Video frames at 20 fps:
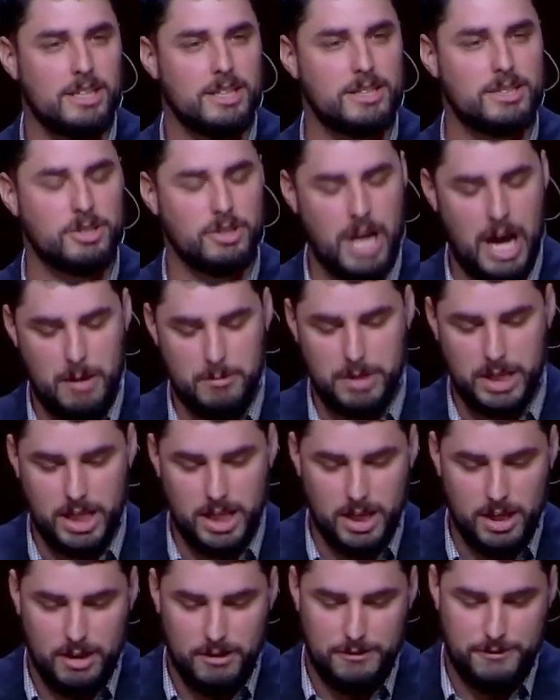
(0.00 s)
Do not be
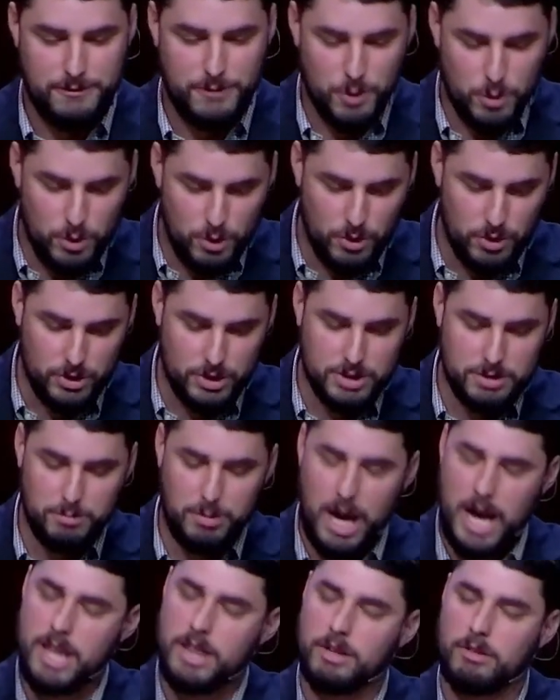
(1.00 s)
fooled
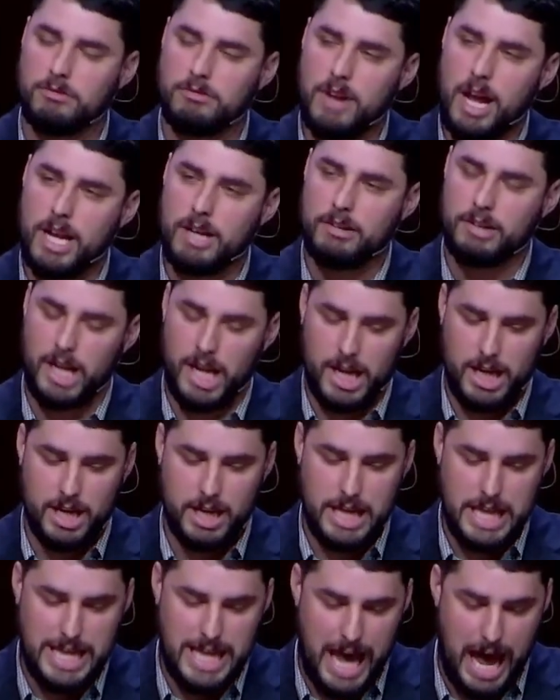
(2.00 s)
by the rhetoric
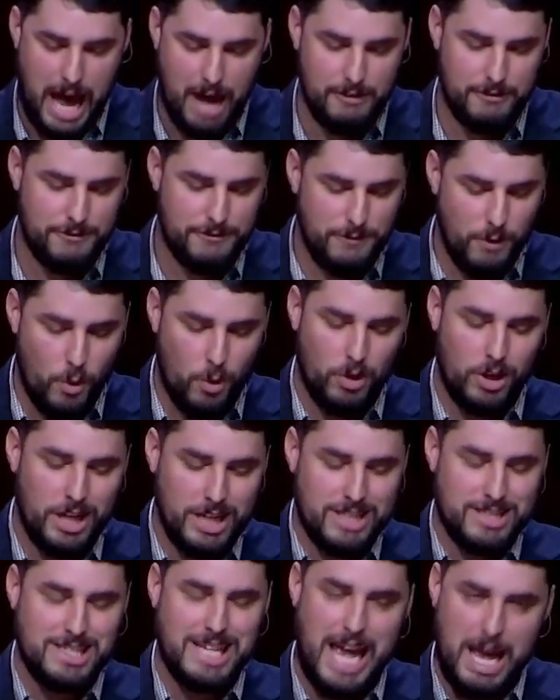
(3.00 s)
that, for
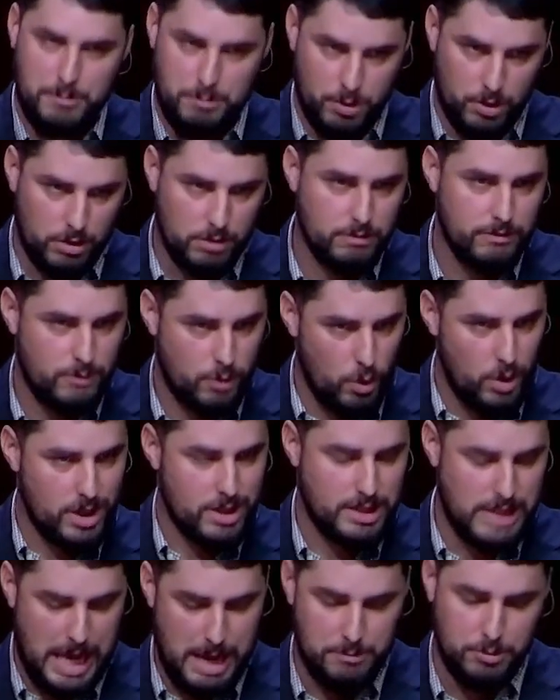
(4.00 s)
example, for
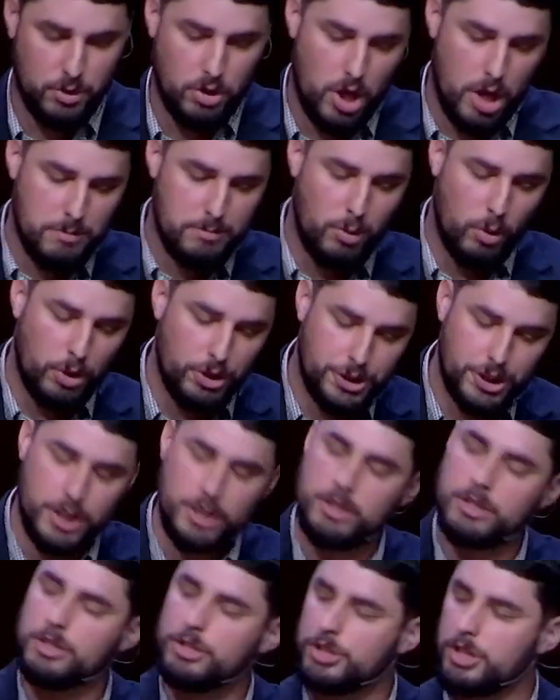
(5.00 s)
example,
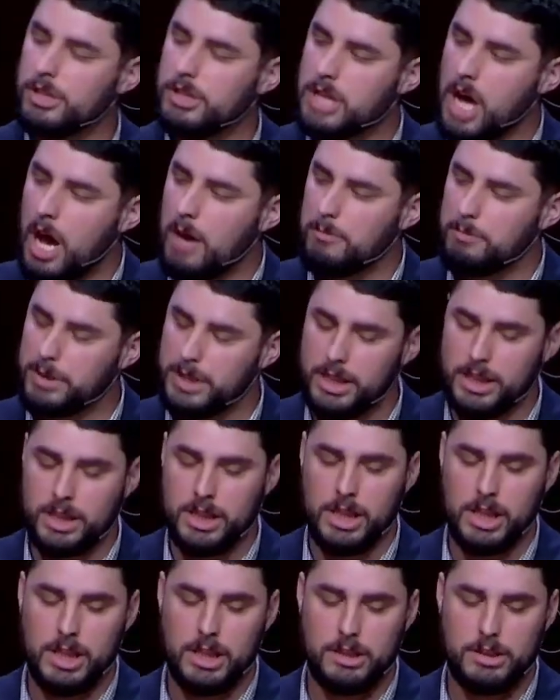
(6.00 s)
abortion should not
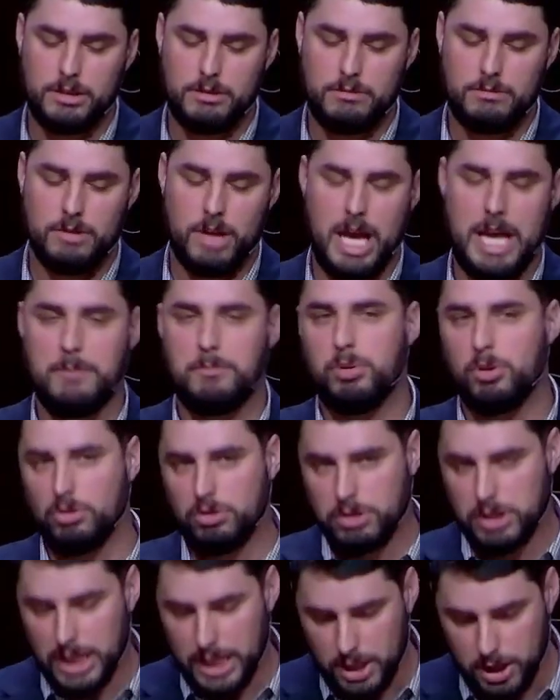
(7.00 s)
be a
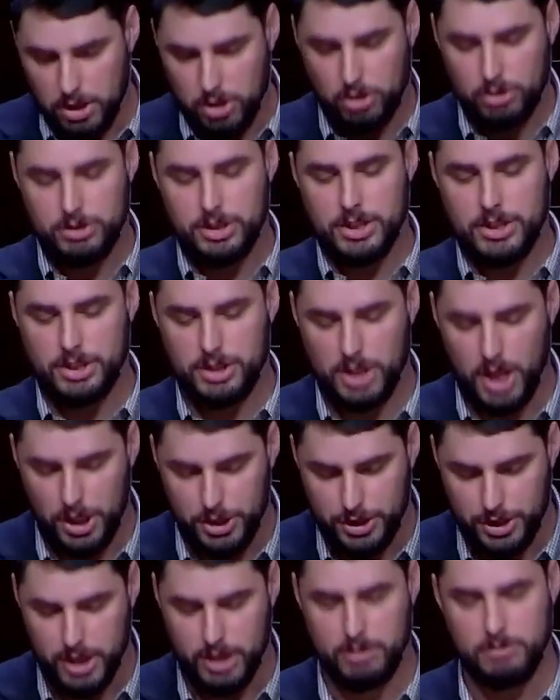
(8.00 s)
political
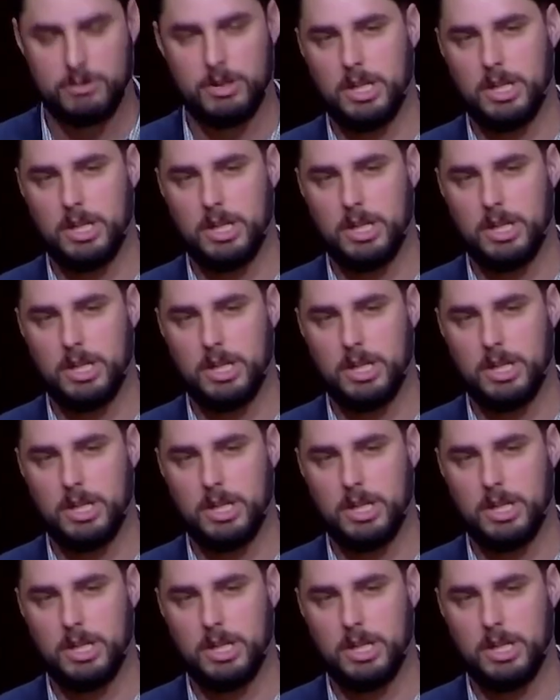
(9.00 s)
discussion